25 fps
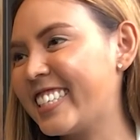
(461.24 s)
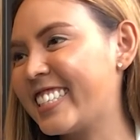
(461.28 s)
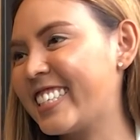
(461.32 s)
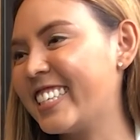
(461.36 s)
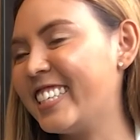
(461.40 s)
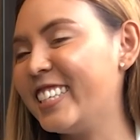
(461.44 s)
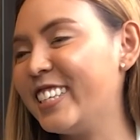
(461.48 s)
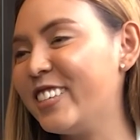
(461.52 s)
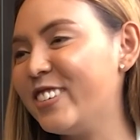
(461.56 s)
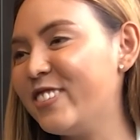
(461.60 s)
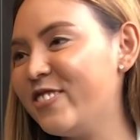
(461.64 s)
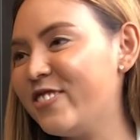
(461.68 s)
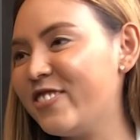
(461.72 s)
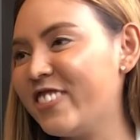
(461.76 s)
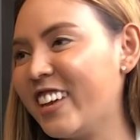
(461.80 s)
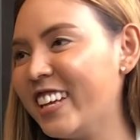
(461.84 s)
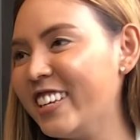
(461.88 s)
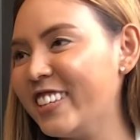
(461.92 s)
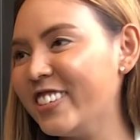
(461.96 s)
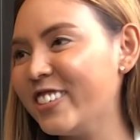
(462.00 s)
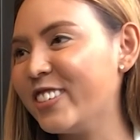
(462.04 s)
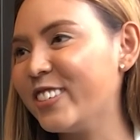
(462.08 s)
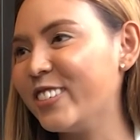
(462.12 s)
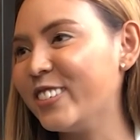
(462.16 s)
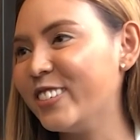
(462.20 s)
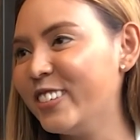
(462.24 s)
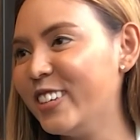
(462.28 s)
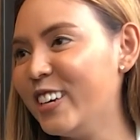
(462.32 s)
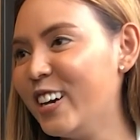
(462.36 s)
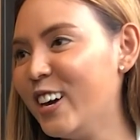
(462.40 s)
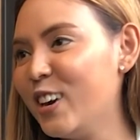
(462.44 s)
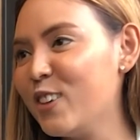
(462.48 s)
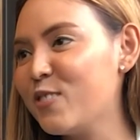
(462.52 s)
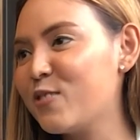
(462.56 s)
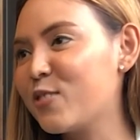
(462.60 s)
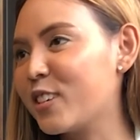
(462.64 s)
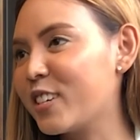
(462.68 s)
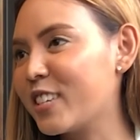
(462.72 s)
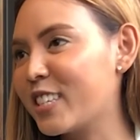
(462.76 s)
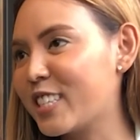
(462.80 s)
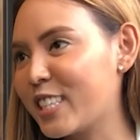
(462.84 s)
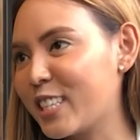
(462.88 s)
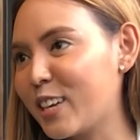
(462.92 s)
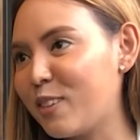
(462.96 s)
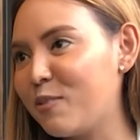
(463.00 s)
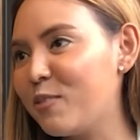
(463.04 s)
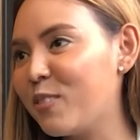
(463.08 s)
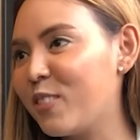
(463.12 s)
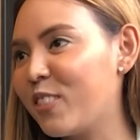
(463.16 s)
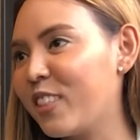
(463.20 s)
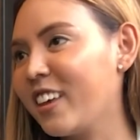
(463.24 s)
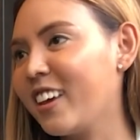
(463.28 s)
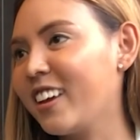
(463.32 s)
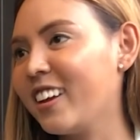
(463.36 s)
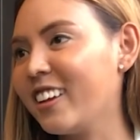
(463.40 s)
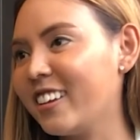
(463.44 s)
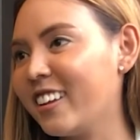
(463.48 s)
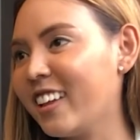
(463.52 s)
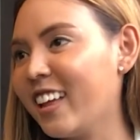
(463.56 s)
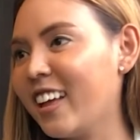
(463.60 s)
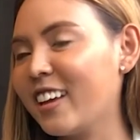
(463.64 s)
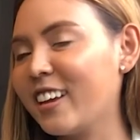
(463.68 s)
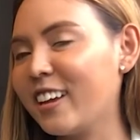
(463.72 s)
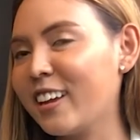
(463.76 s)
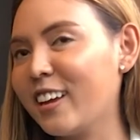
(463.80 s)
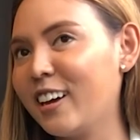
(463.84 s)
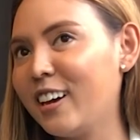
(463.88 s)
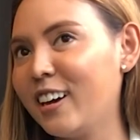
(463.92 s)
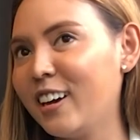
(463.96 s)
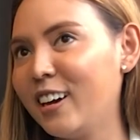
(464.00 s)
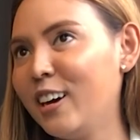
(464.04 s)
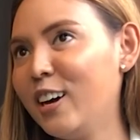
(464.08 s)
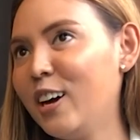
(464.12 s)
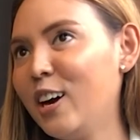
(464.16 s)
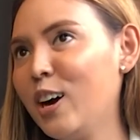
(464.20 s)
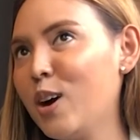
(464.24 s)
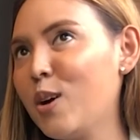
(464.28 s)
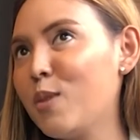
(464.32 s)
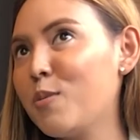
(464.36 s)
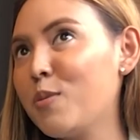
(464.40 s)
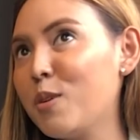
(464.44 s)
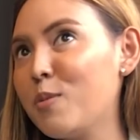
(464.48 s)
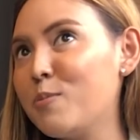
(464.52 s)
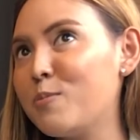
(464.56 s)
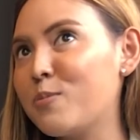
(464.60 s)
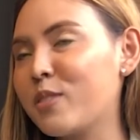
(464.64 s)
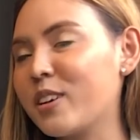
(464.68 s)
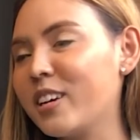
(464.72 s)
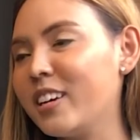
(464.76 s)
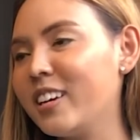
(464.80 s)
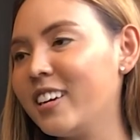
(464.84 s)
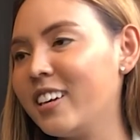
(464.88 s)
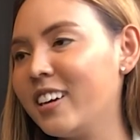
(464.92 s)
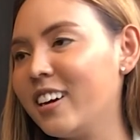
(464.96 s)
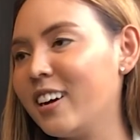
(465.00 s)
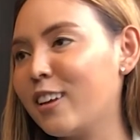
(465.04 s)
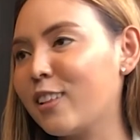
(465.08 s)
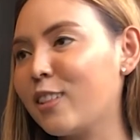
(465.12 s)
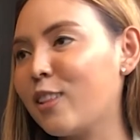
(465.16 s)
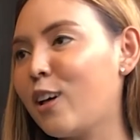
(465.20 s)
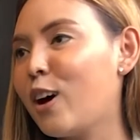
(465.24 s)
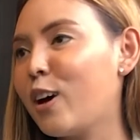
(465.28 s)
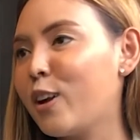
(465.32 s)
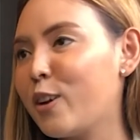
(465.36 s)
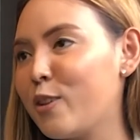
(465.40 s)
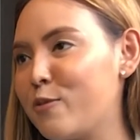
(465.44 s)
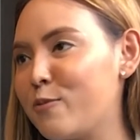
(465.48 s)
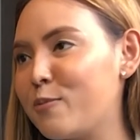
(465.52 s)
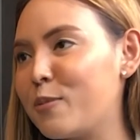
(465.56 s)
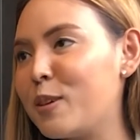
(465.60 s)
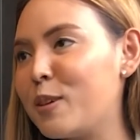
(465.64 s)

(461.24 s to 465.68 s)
It's a new venue for something that will bring a lot of